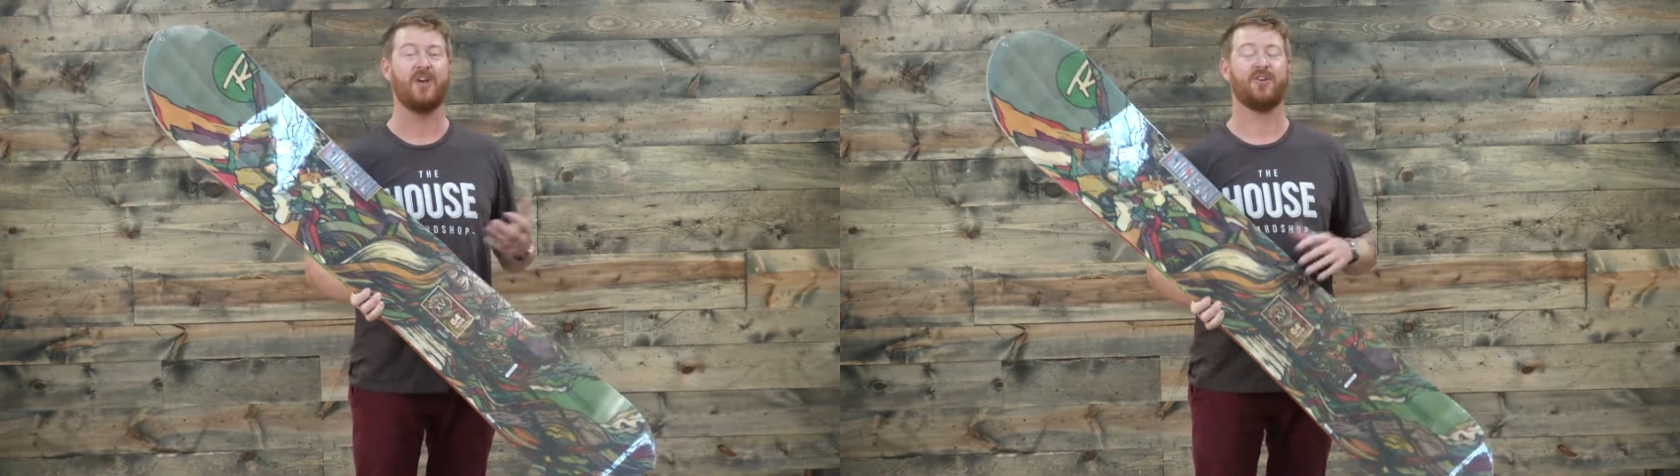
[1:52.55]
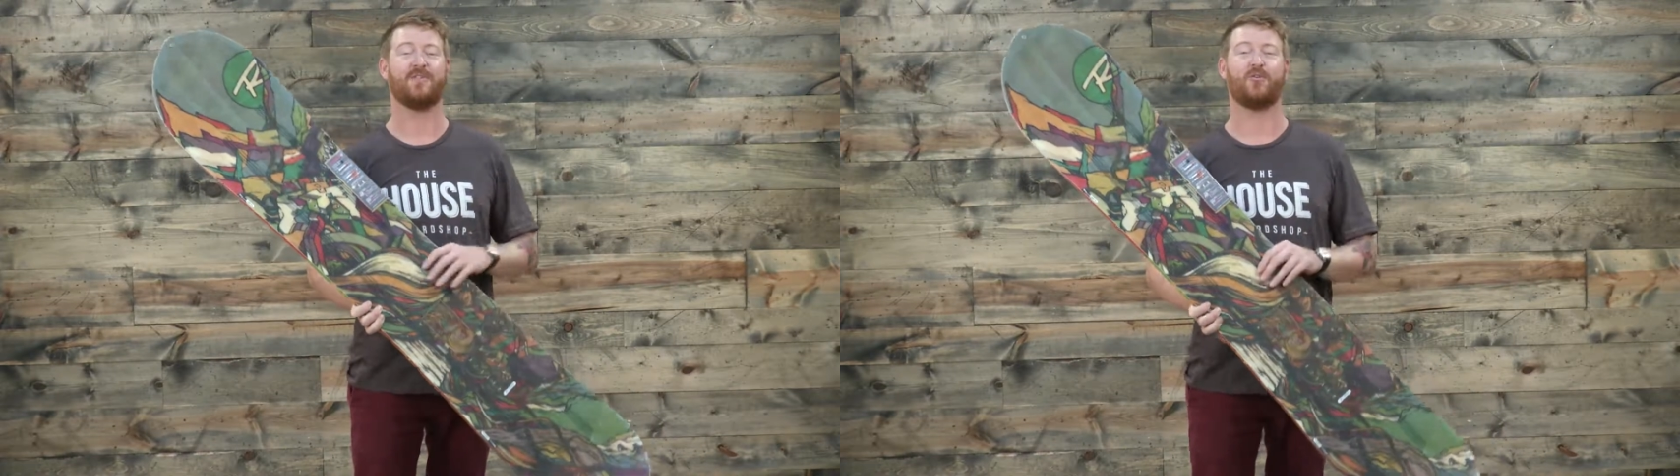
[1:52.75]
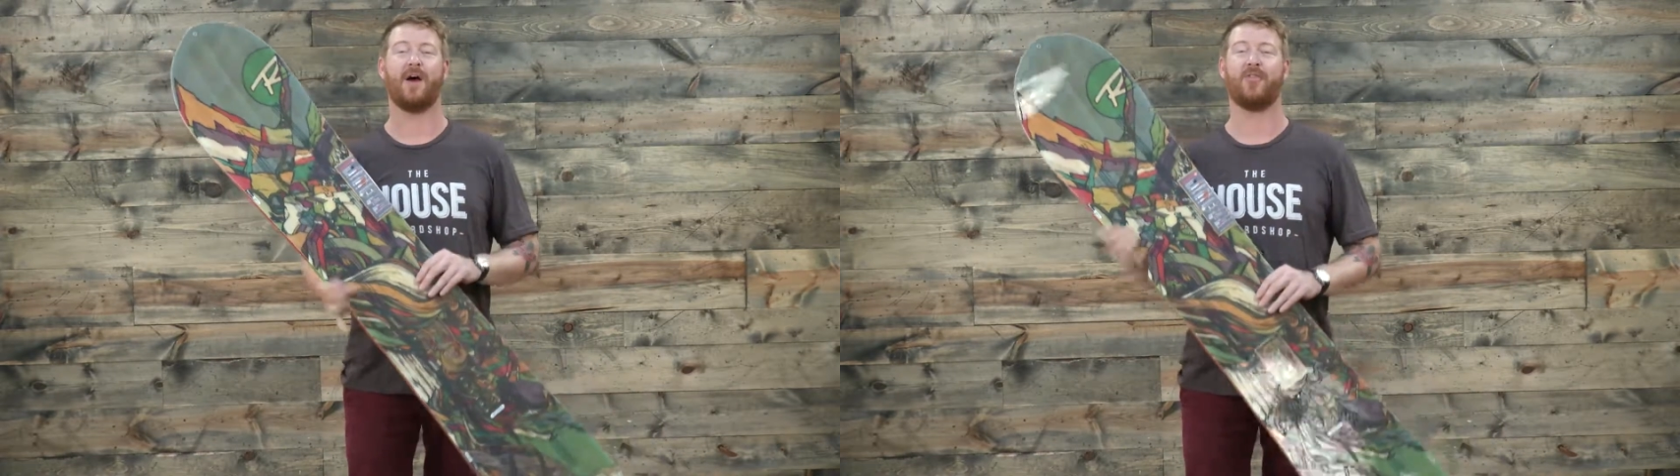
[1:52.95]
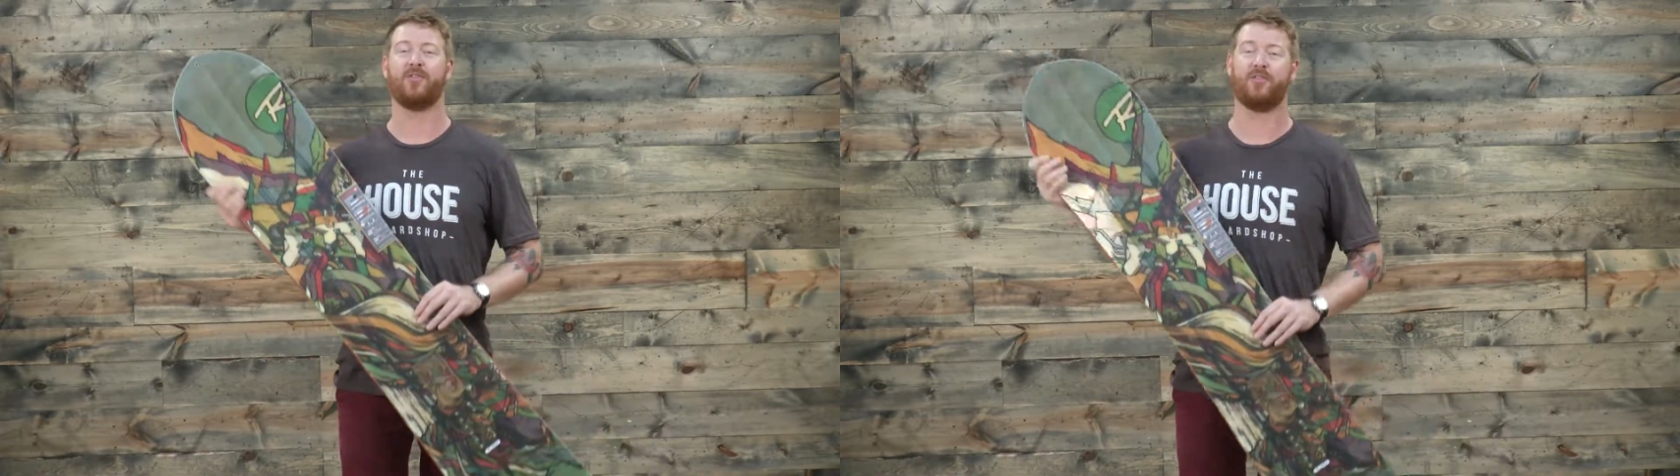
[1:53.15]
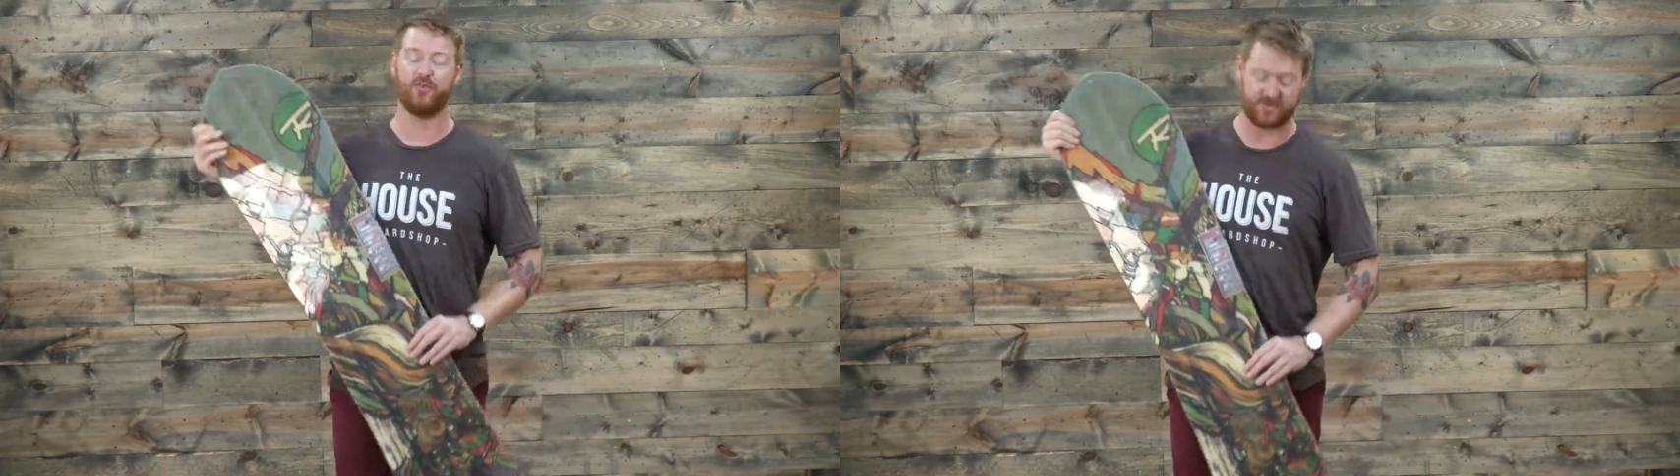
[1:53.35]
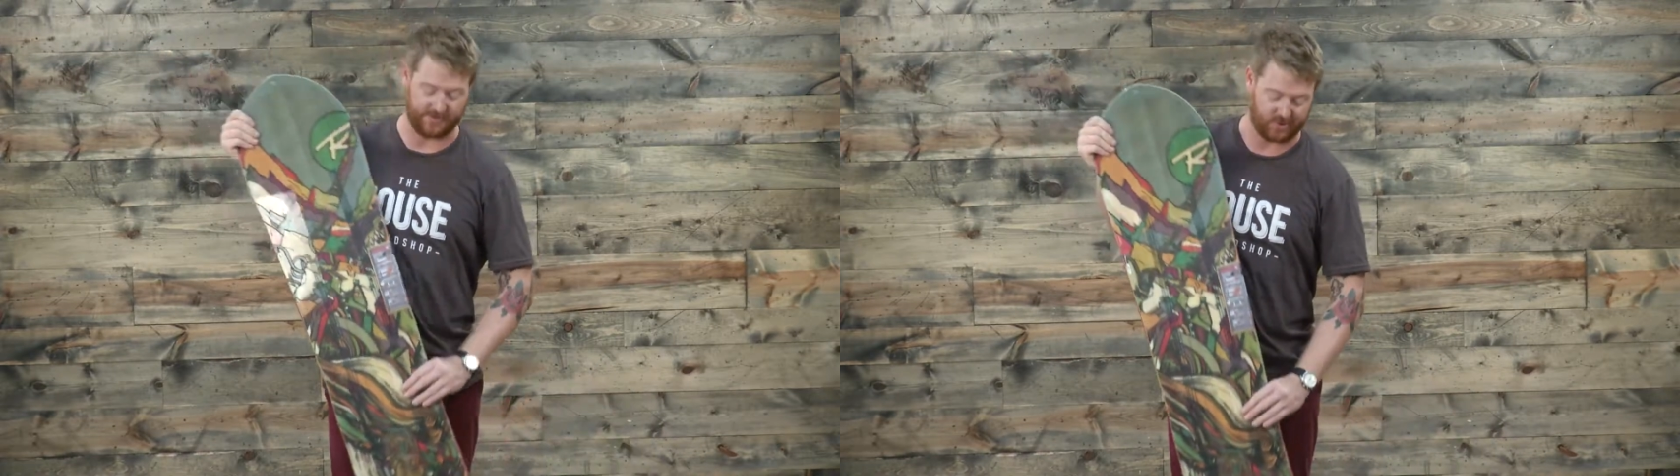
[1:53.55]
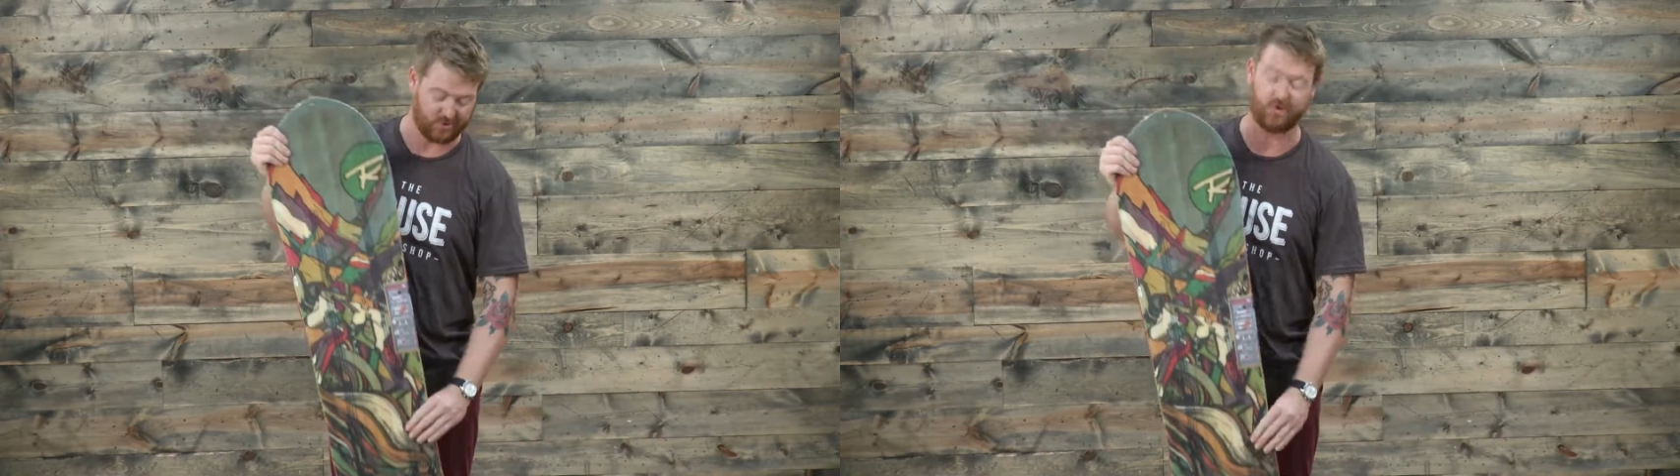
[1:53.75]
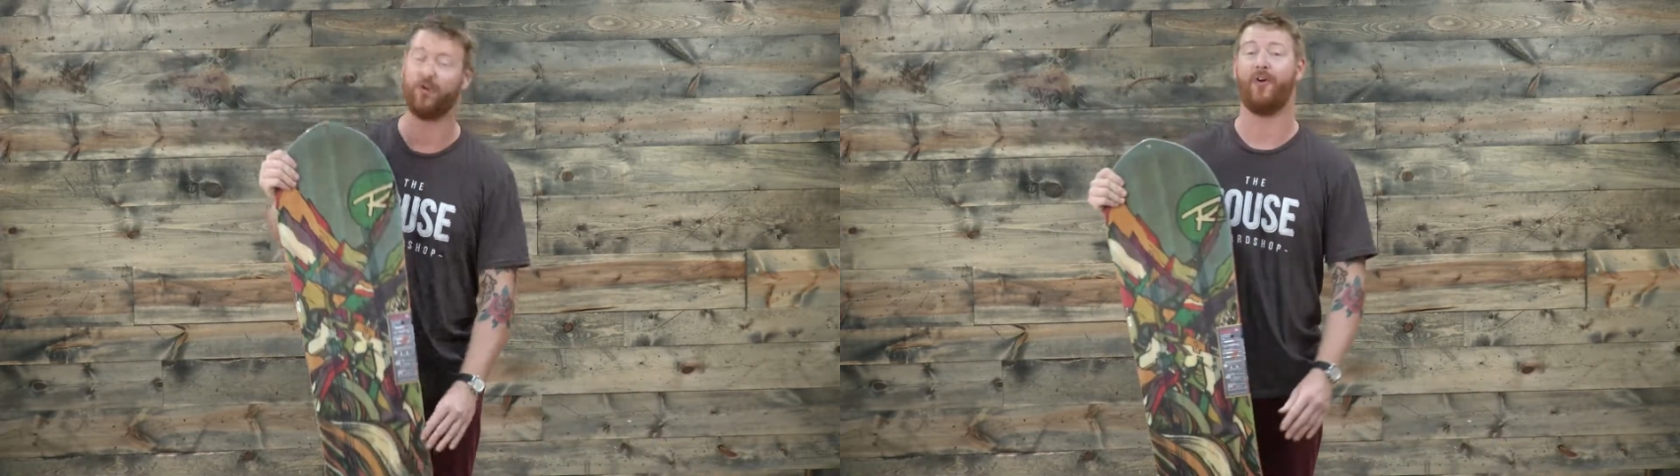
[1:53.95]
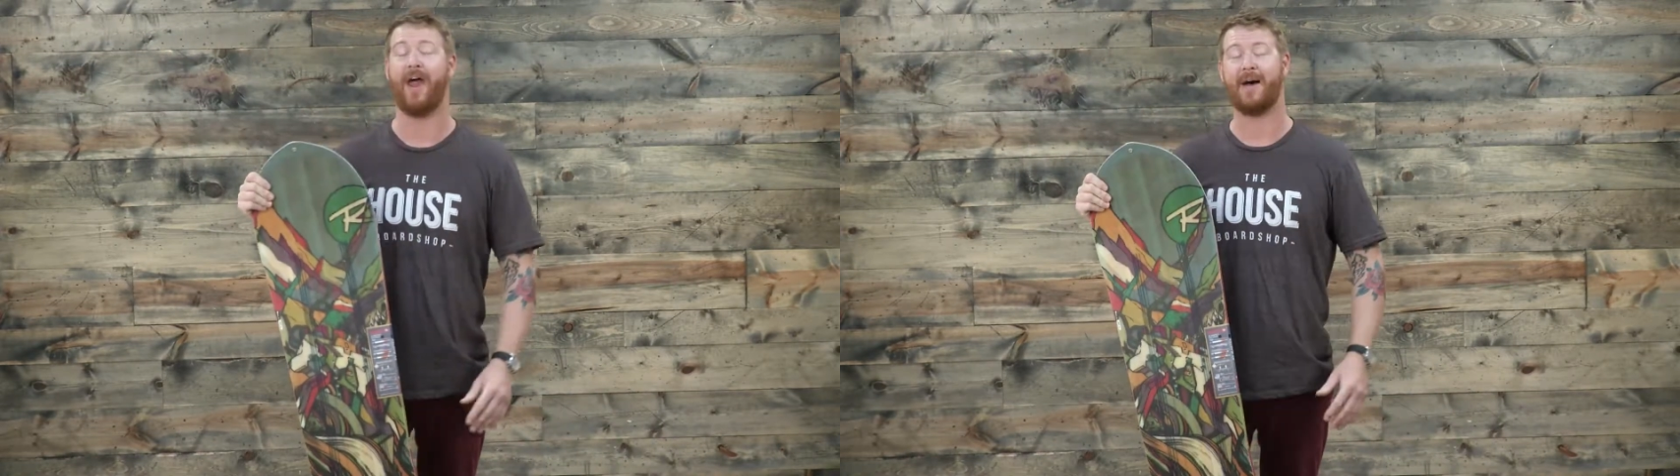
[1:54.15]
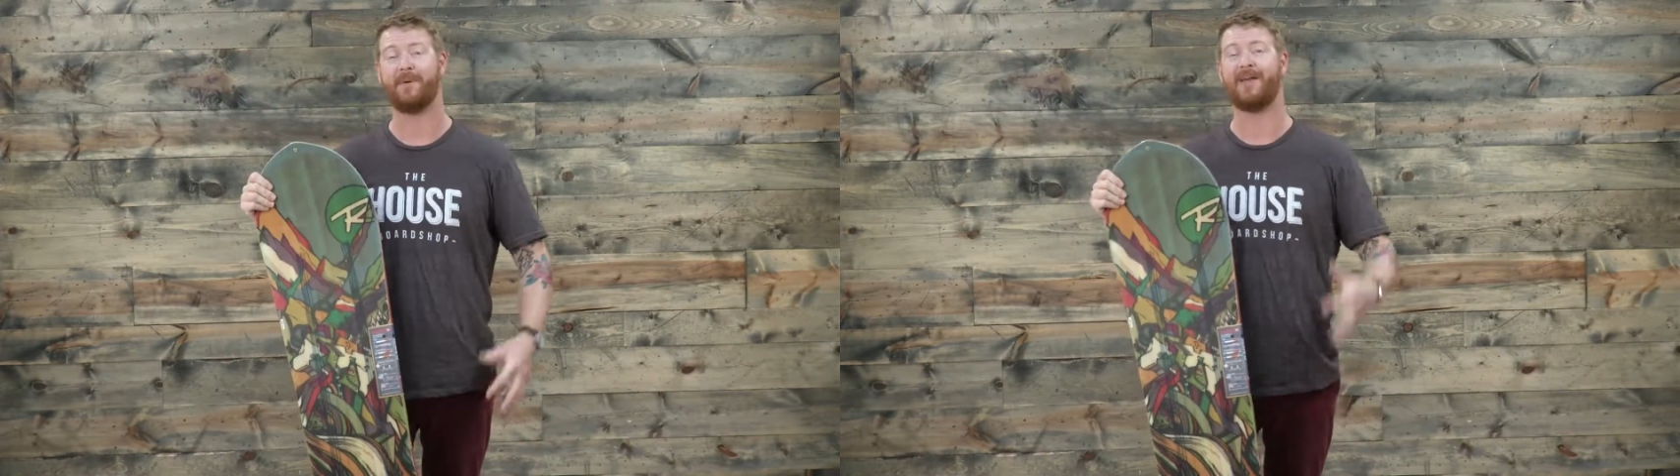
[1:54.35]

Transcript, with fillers: you have to ride through some crap,